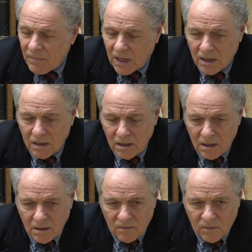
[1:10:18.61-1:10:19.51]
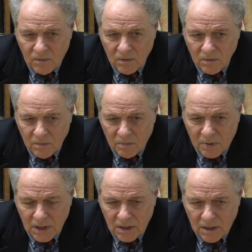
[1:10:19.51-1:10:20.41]
And I think if we're
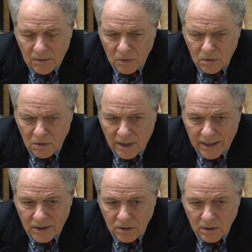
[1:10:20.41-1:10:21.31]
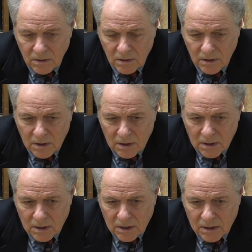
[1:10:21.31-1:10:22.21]
putting together a good lecture,
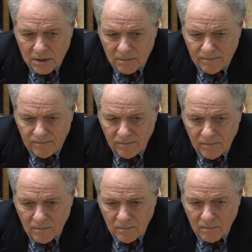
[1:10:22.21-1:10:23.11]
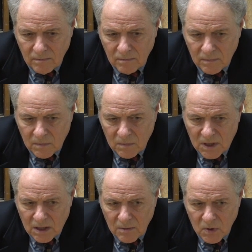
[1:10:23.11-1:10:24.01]
um,
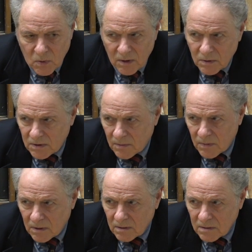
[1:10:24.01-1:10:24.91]
they come away with something.